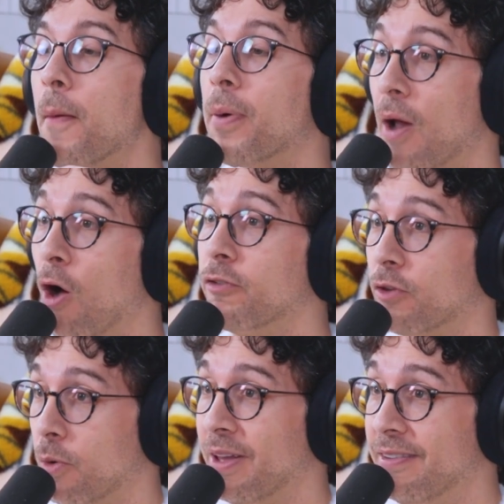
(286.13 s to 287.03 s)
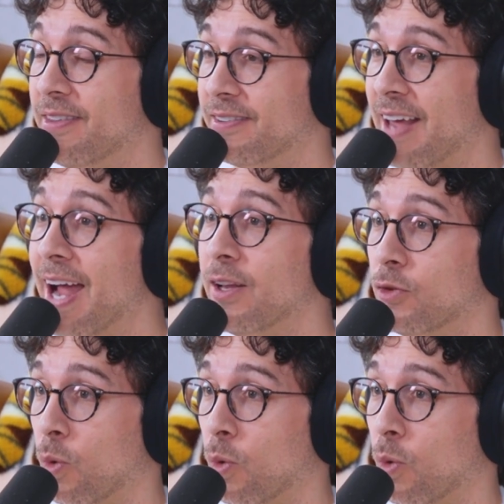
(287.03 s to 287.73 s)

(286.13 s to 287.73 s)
But also in the science